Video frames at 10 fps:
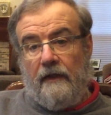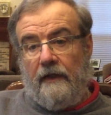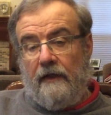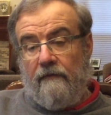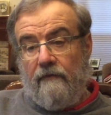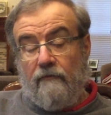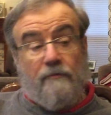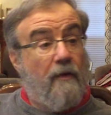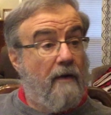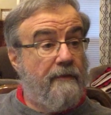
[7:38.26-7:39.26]
and this is
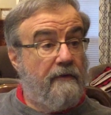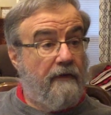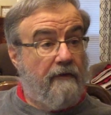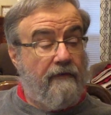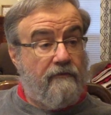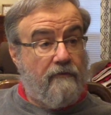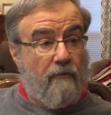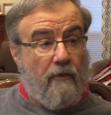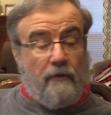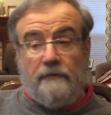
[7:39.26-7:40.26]
probably a lengthy
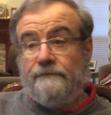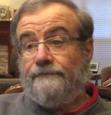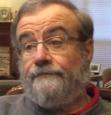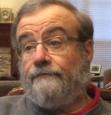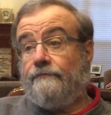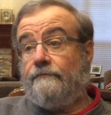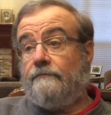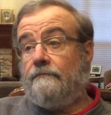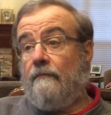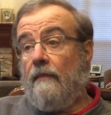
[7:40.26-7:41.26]
scroll.
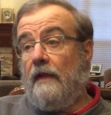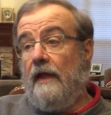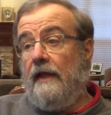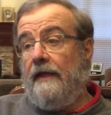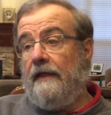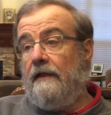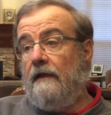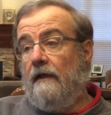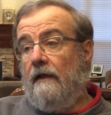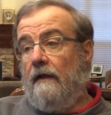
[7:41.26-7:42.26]
And
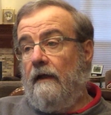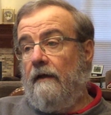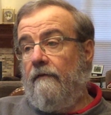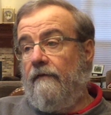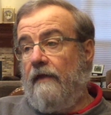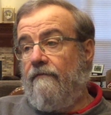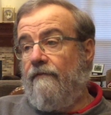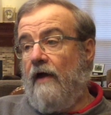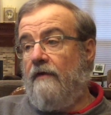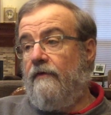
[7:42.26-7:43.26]
they
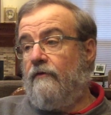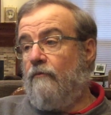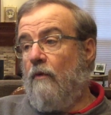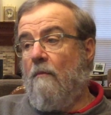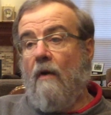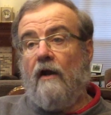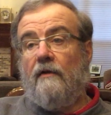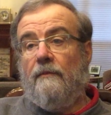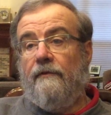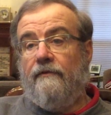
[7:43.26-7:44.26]
find this
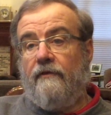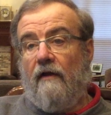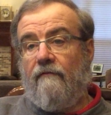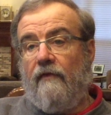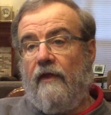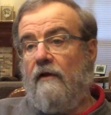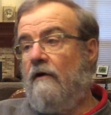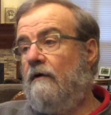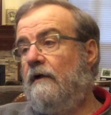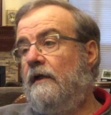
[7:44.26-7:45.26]
remarkable discovery. They
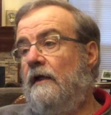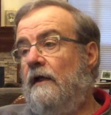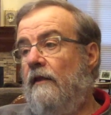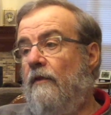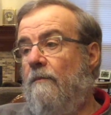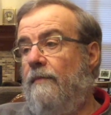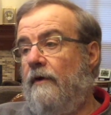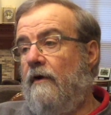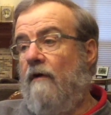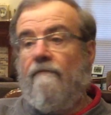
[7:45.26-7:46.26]
call it the
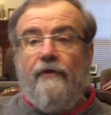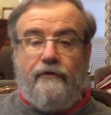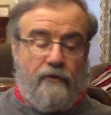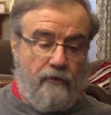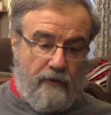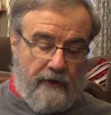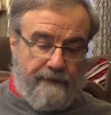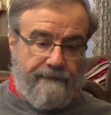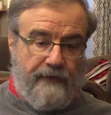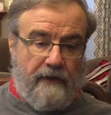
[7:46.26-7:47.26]
Book of the Torah.
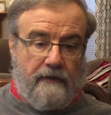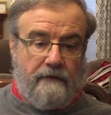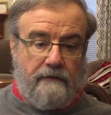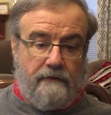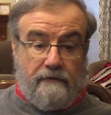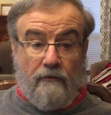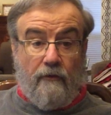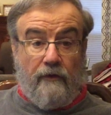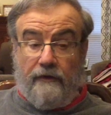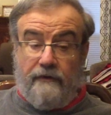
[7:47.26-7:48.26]
Now,
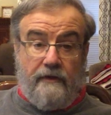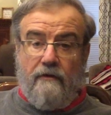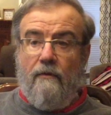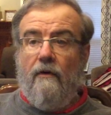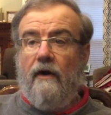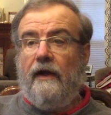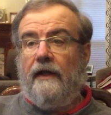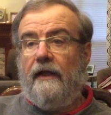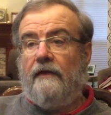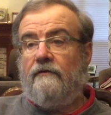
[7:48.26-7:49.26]
Torah,
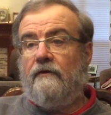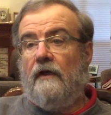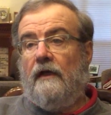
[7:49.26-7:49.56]
T-O-R-A-H,